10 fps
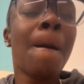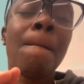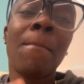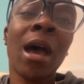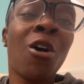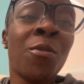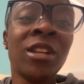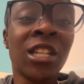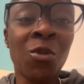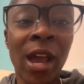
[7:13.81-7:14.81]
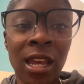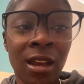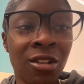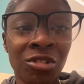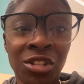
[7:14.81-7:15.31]
My OBGYN
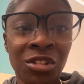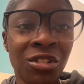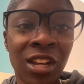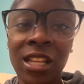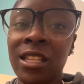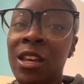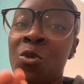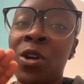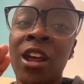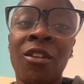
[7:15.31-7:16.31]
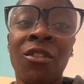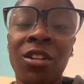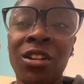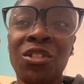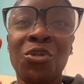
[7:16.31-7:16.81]
understood. He said, whenever
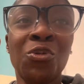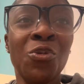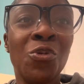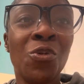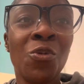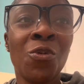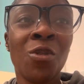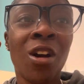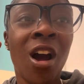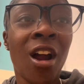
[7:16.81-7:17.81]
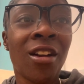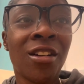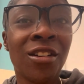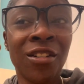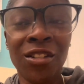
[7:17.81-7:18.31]
you
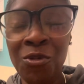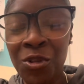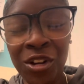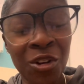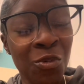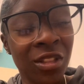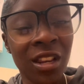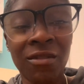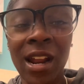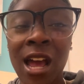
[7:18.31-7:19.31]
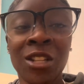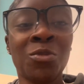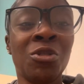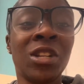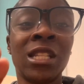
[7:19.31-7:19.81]
good with leaving the
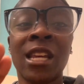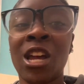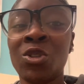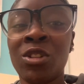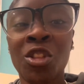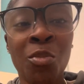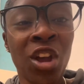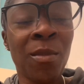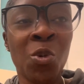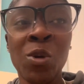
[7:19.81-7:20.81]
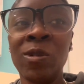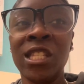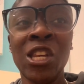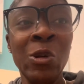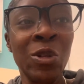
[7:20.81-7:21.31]
hospital, just schedule another appointment. We will
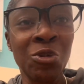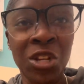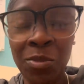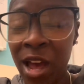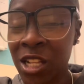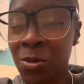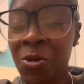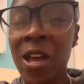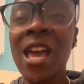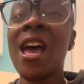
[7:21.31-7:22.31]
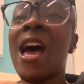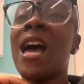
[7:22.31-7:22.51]
see you as soon as possible. I